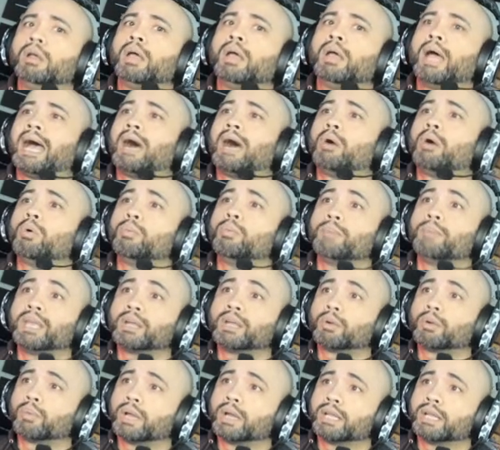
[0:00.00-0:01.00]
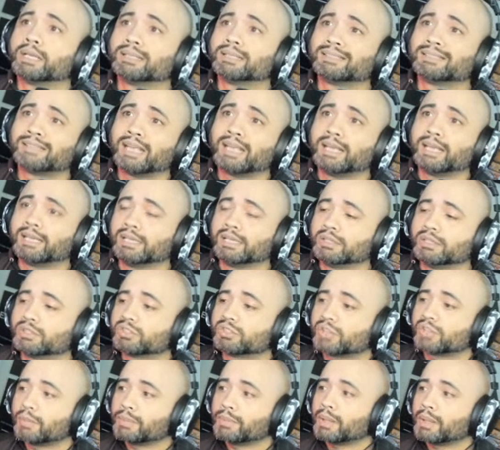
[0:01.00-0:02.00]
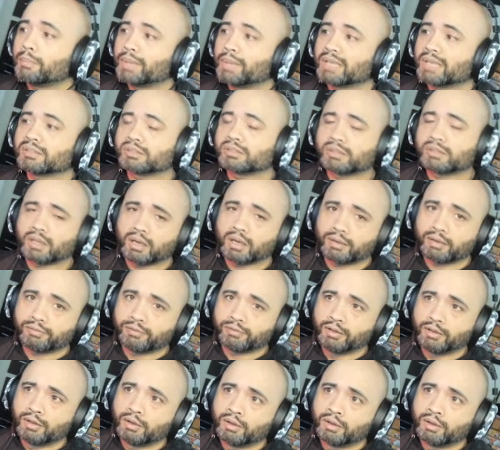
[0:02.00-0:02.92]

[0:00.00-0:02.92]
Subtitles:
how Omega Red is taking some of the best stuff